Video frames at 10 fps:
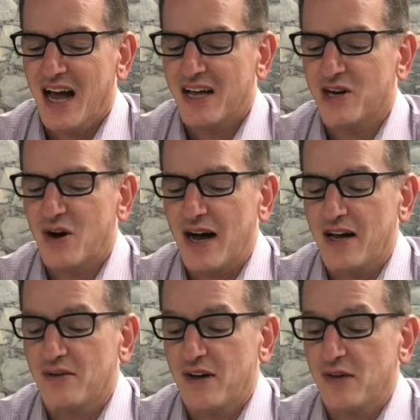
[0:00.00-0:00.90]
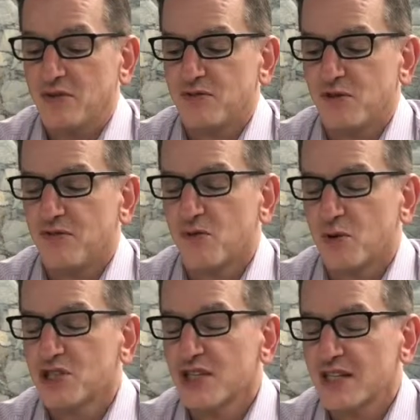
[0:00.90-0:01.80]
You know, I, I was very
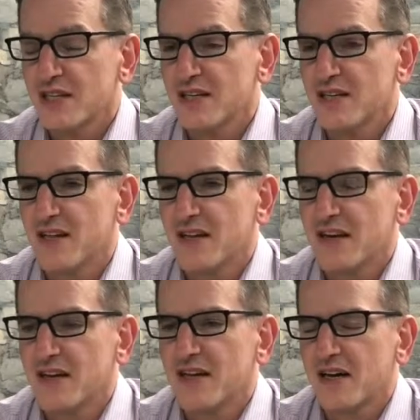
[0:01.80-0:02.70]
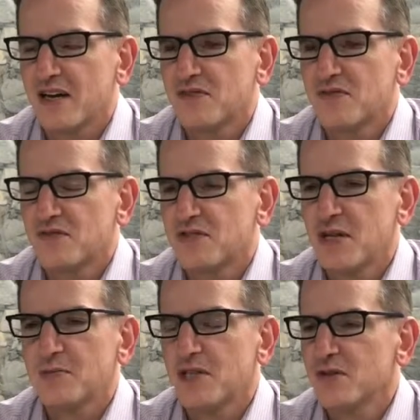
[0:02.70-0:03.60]
fortunate in that I kind of
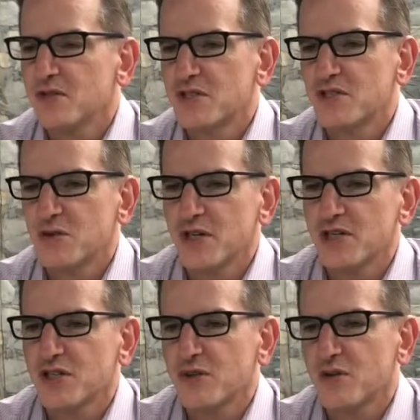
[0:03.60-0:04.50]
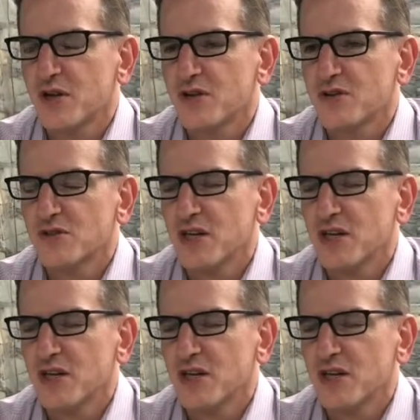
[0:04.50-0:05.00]
stepped into a situation where there's